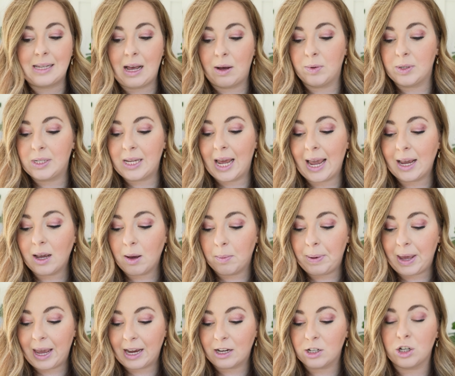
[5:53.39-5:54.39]
I will take a
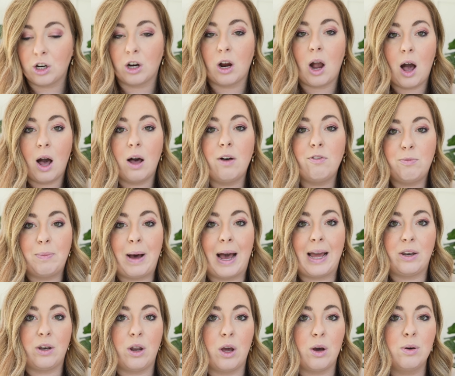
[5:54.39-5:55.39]
picture of my
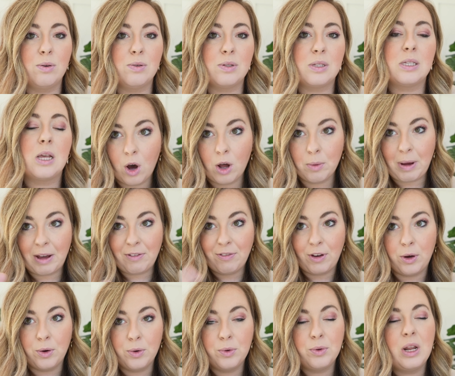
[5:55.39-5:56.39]
notes on my
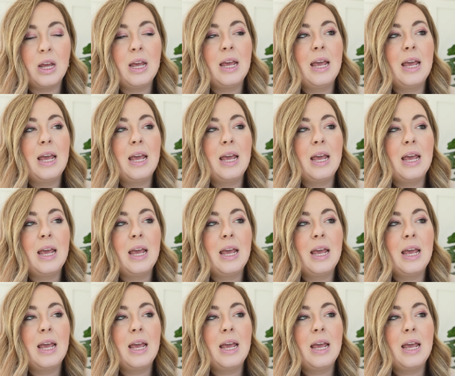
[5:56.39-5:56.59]
phone,